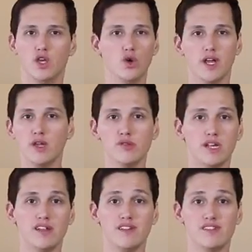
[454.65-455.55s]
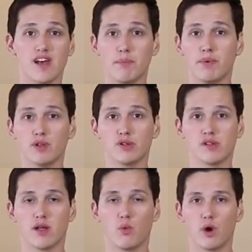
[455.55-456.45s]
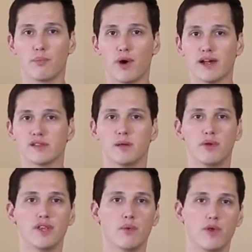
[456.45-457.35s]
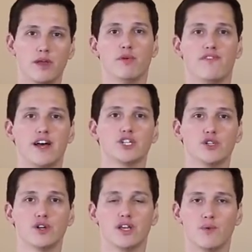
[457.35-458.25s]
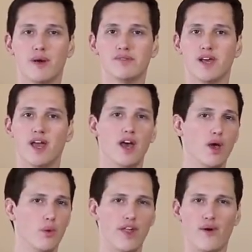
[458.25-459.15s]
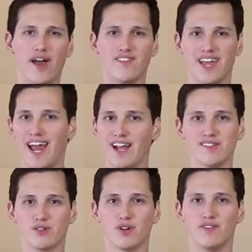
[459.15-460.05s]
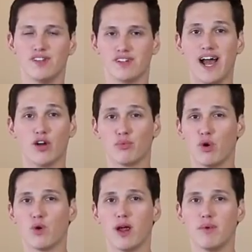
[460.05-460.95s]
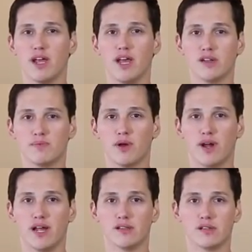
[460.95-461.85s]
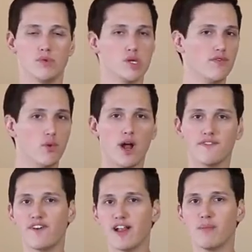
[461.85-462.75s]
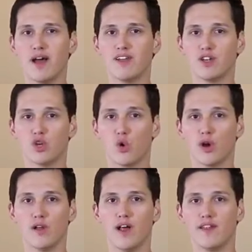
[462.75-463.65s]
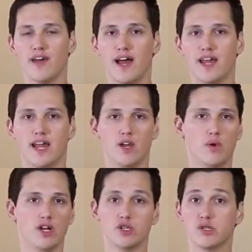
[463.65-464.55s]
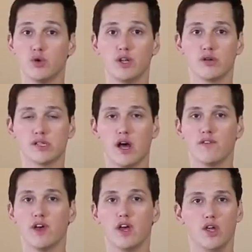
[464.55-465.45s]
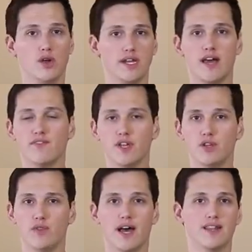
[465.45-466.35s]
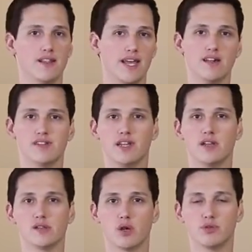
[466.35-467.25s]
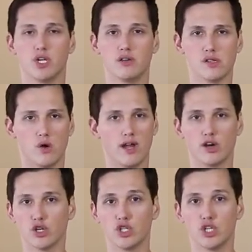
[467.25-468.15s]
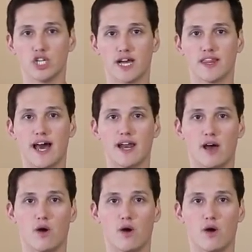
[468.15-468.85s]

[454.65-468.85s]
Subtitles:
You can use easy site builders like WordPress to build a really professional looking website without having any sort of design or programming experience. So if you want to follow my tutorial on that and you want to just do it yourself, you can definitely do that. The link is in the description, so I encourage you to check that